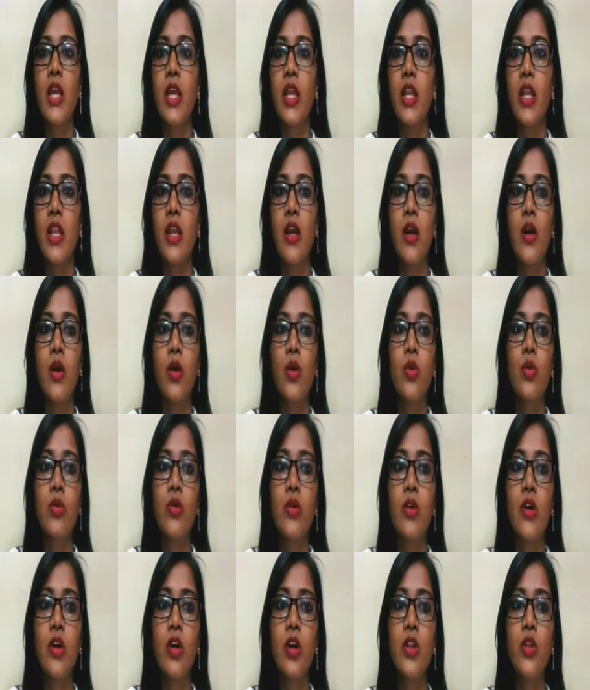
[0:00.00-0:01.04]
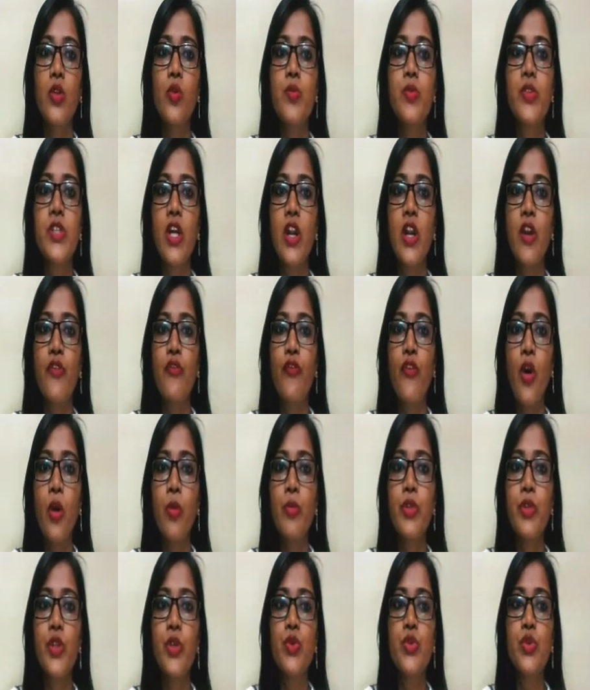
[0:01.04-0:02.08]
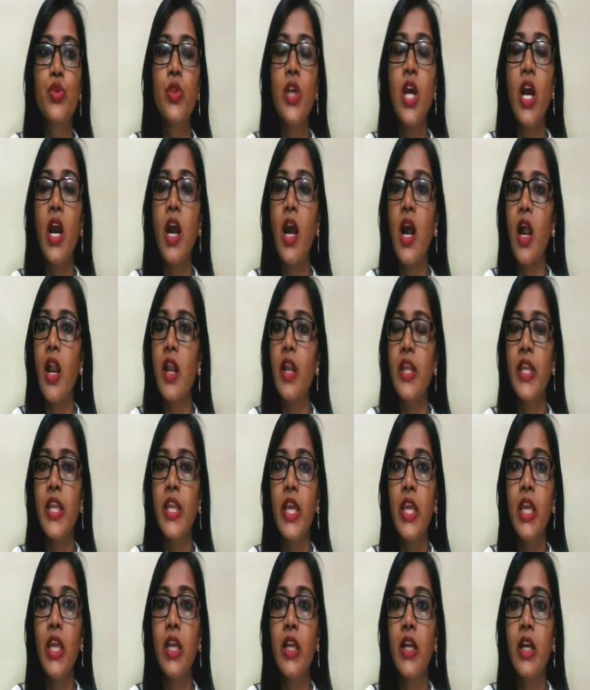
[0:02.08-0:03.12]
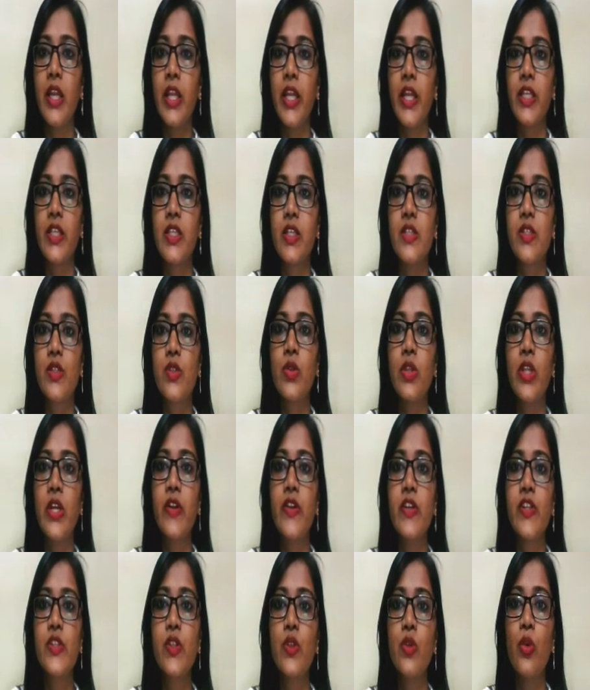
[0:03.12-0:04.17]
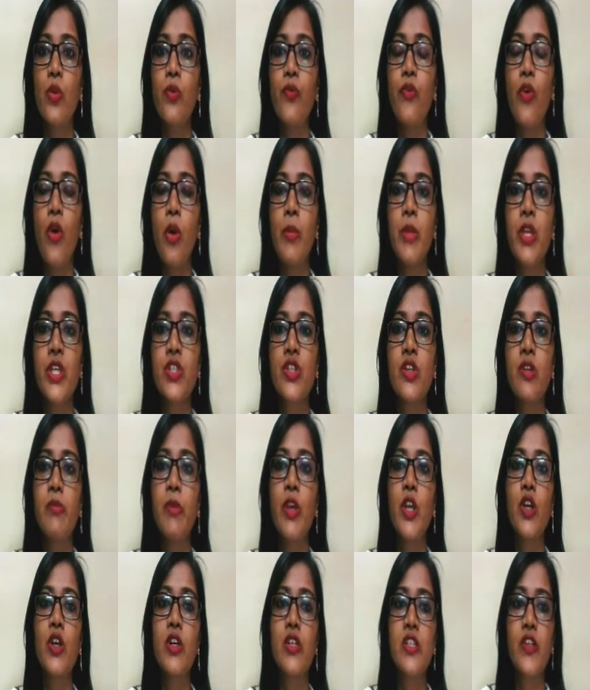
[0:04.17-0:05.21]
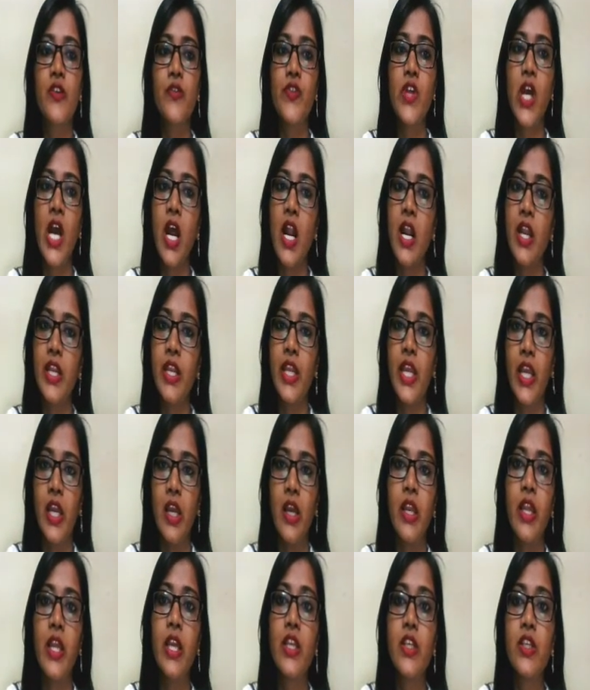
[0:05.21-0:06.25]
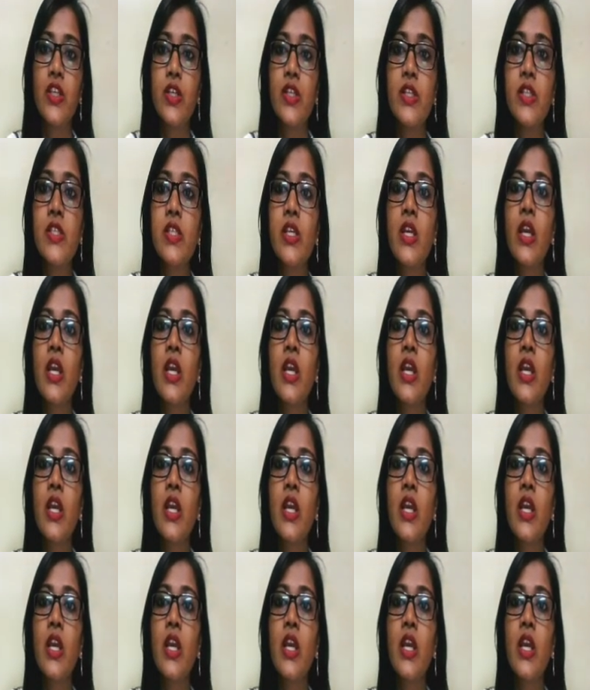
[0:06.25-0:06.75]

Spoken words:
Now loops are formed due to the RNA connectors. So there is loop formation because of the RNA connectors.